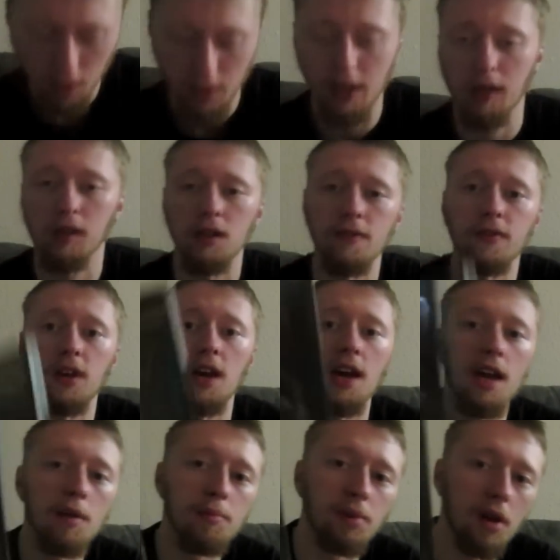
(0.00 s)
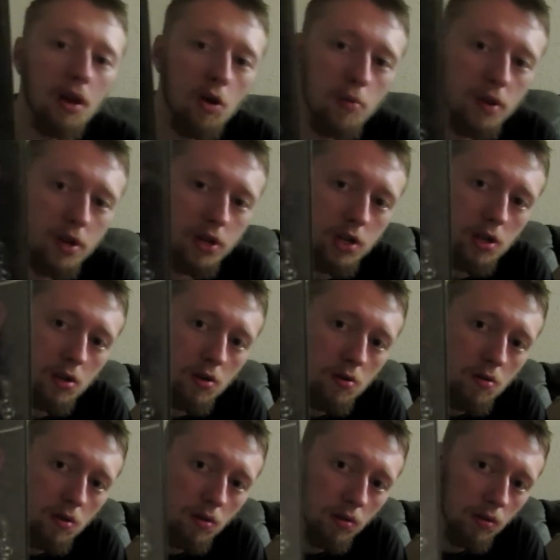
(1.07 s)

Legacy of Kain, Blood Omen 2.